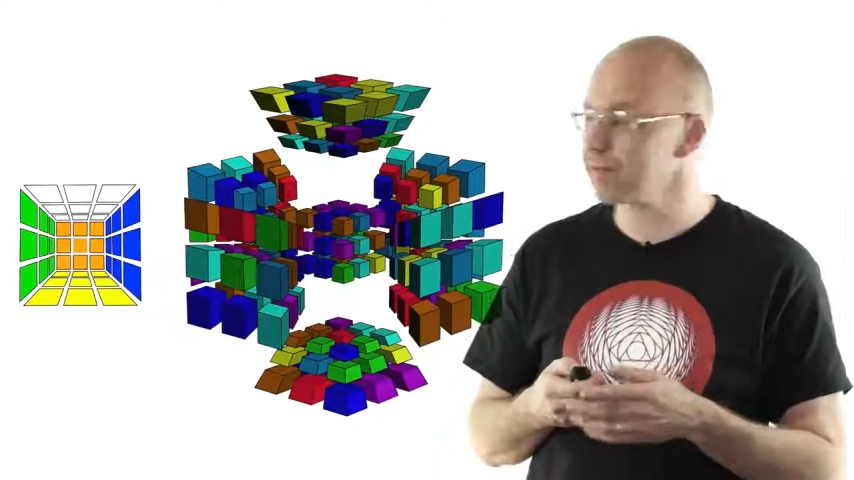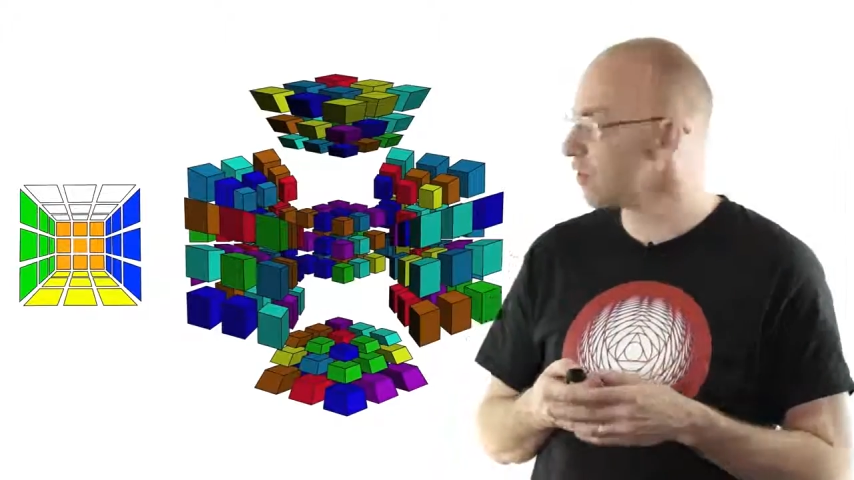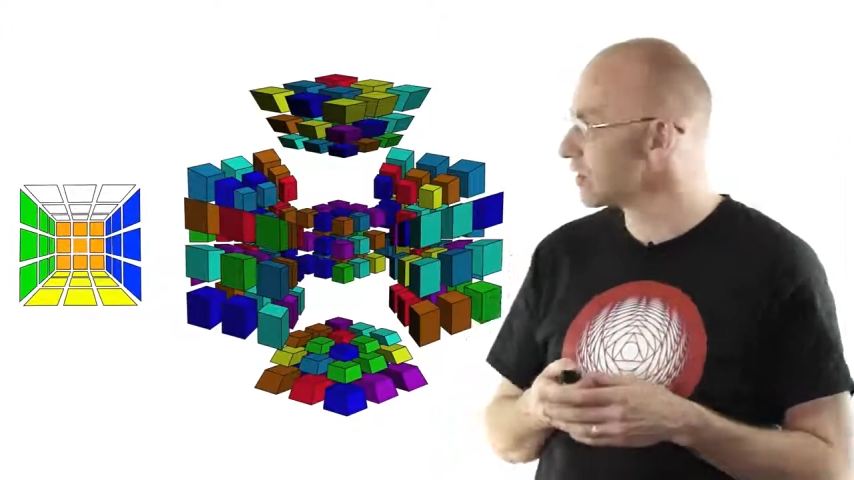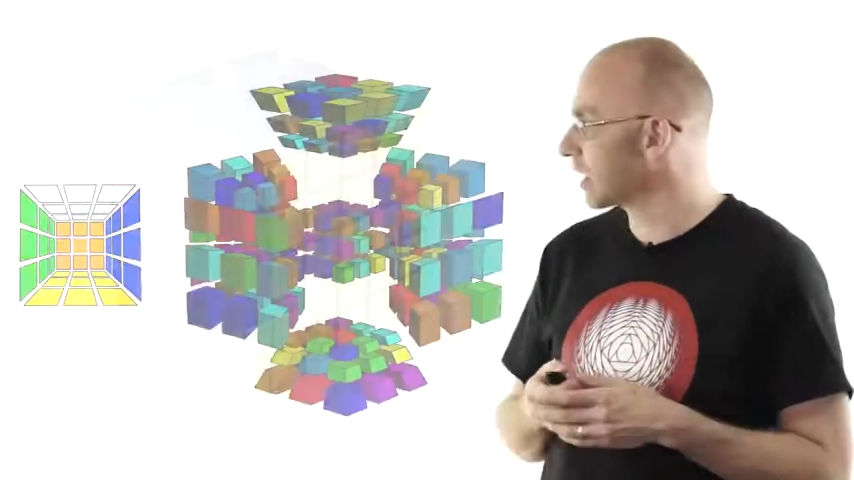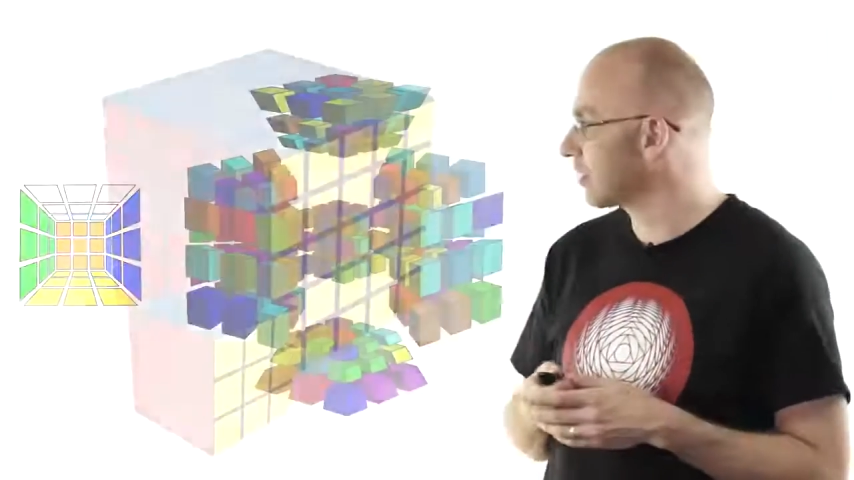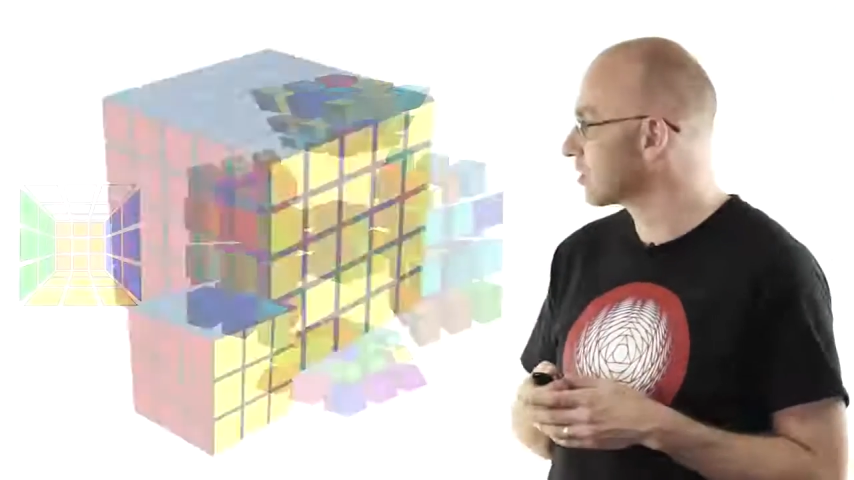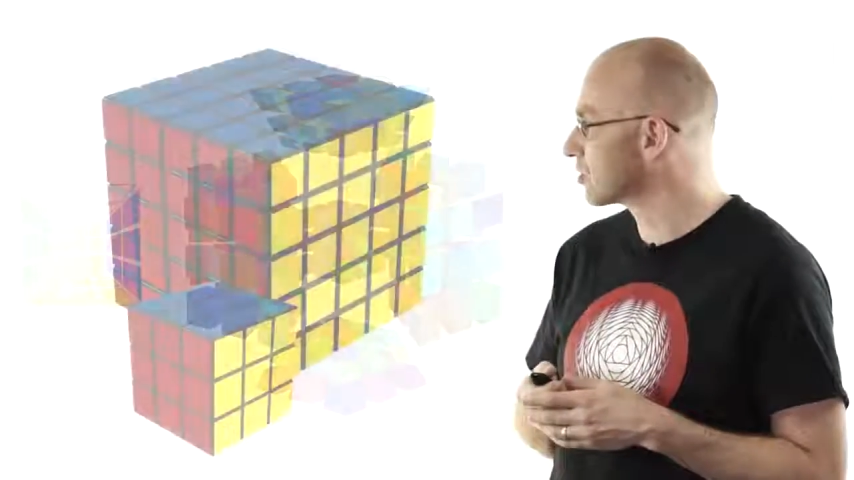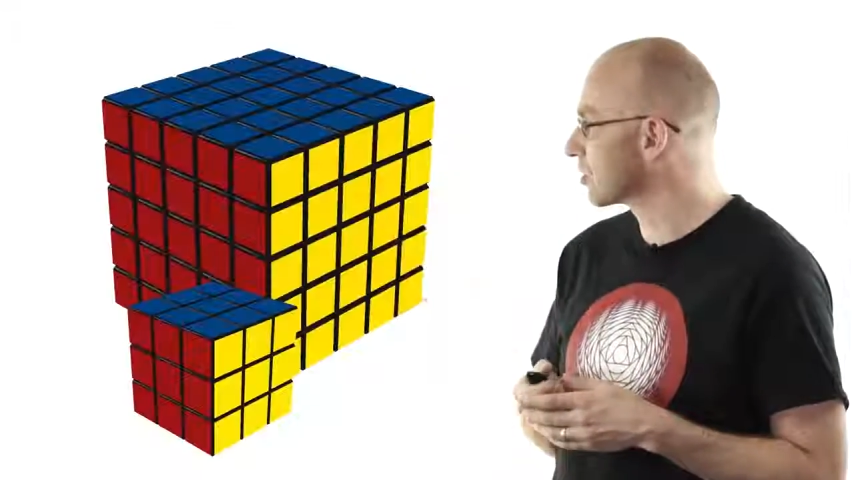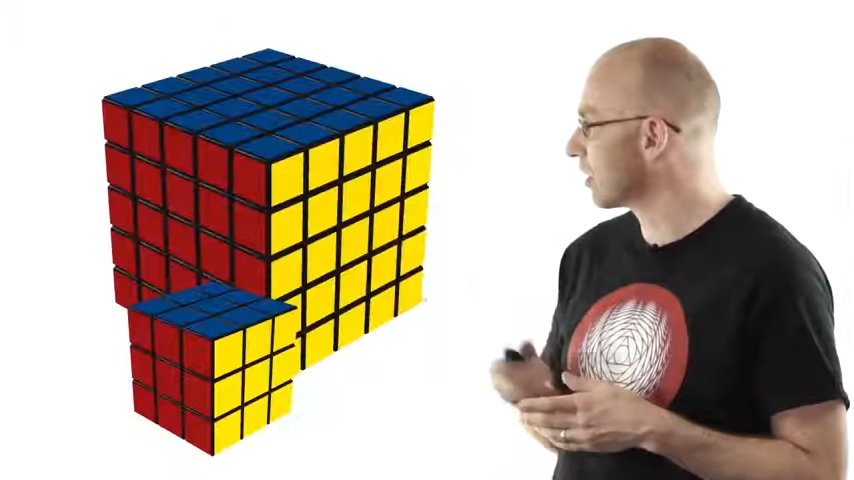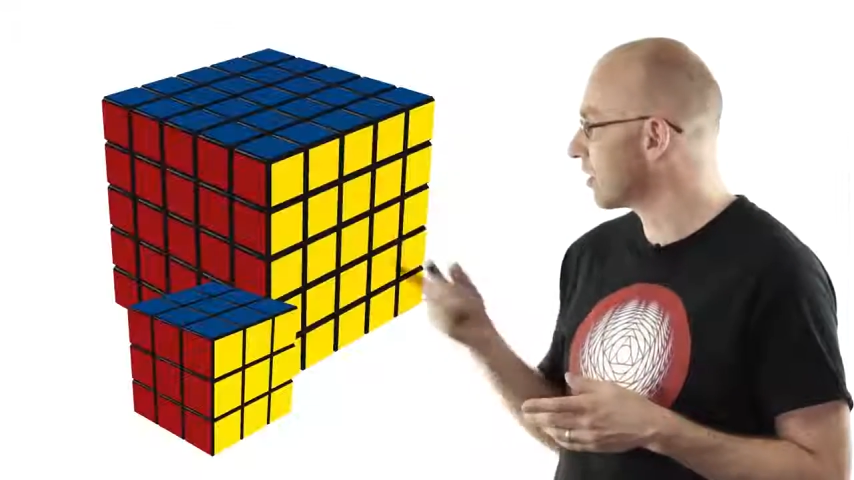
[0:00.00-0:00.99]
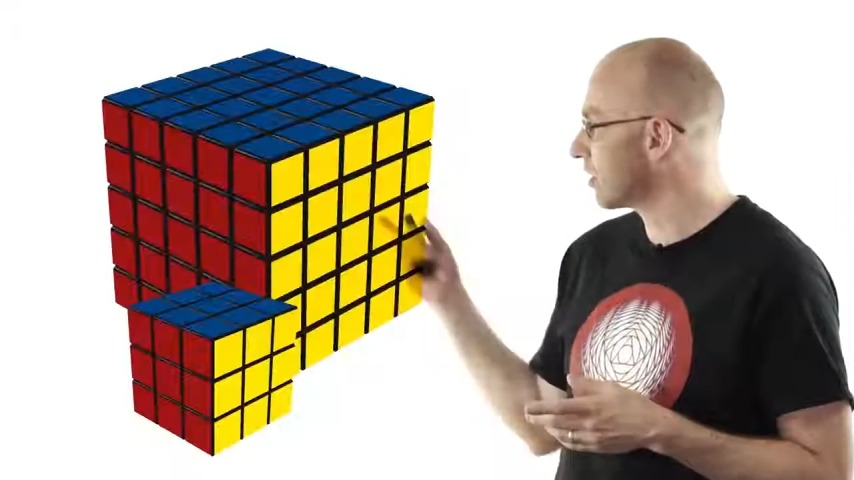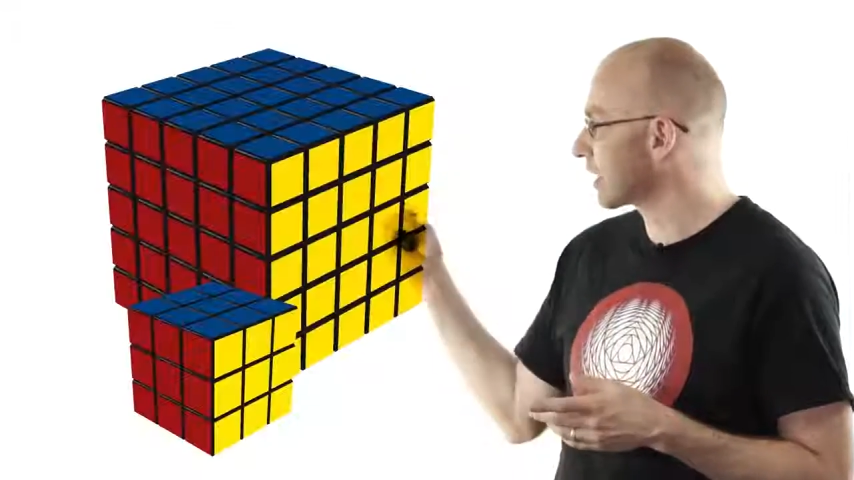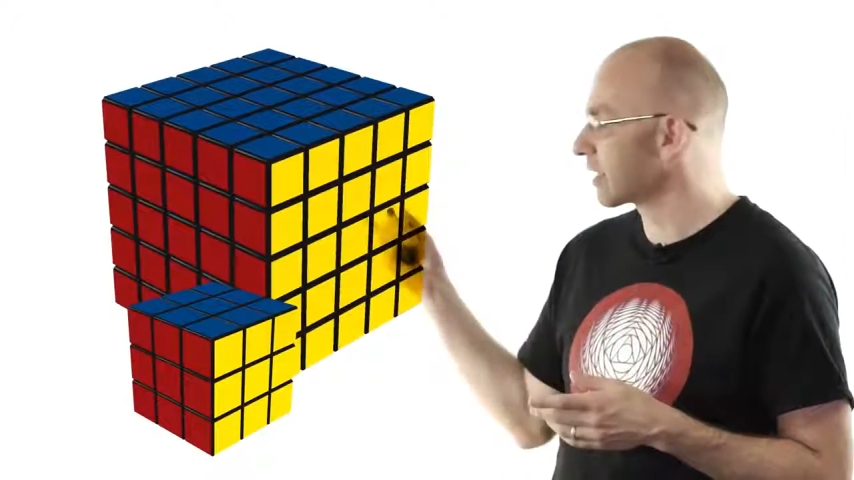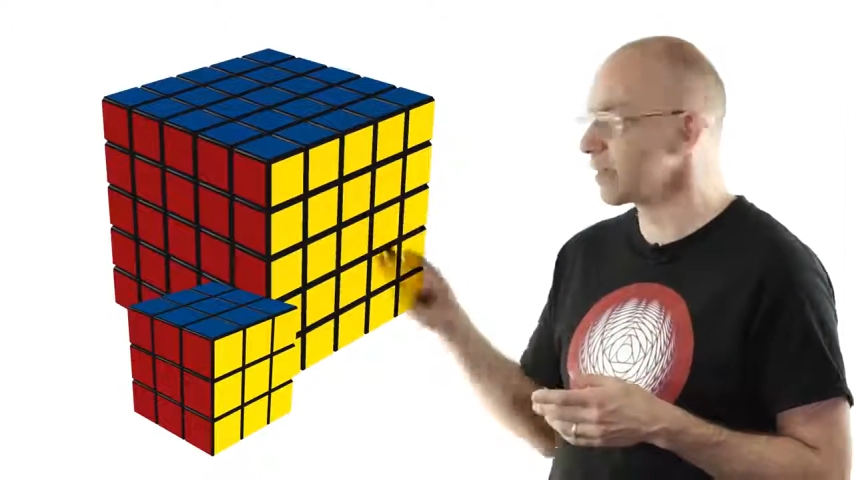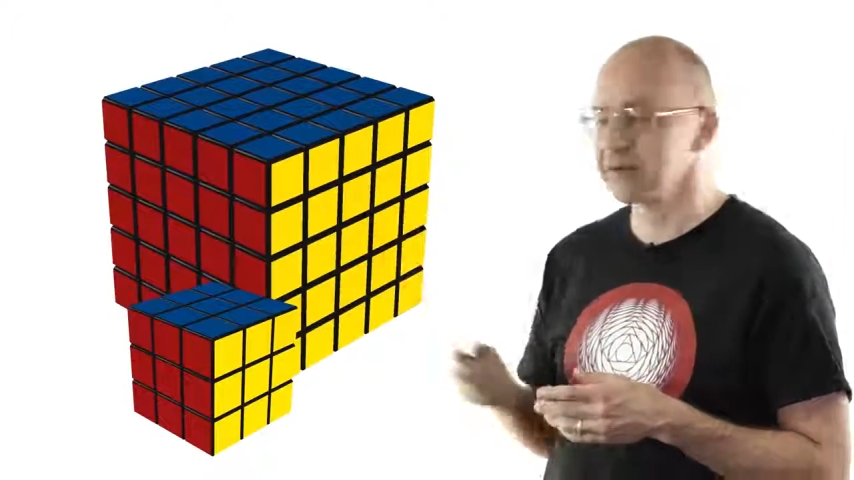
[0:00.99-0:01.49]
first time you saw
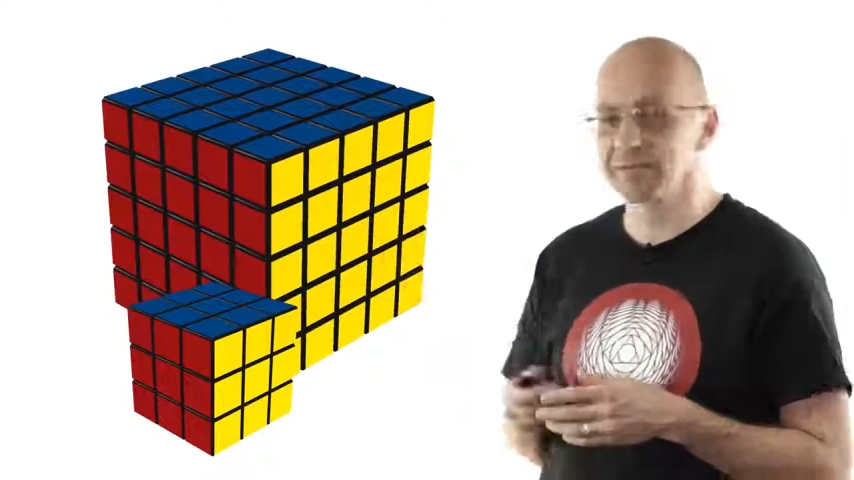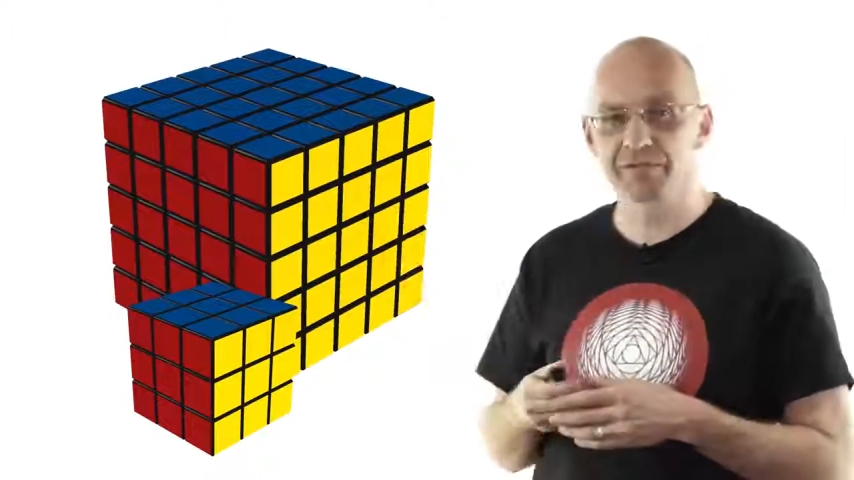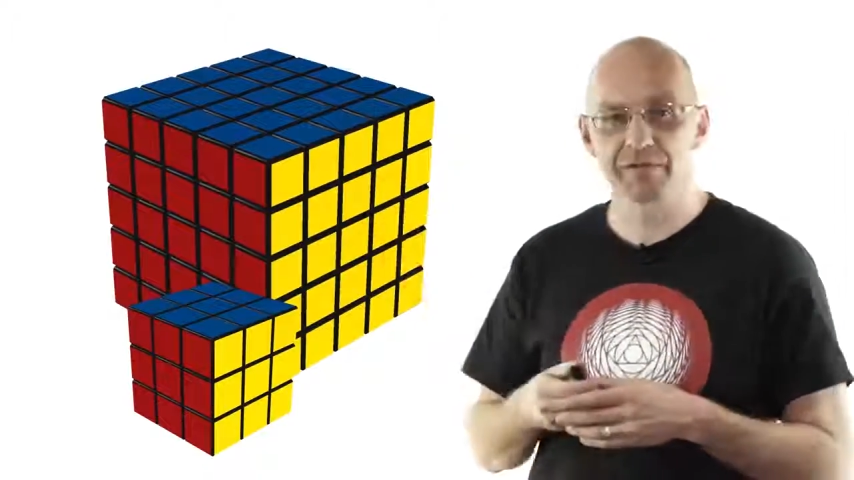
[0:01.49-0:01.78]
like a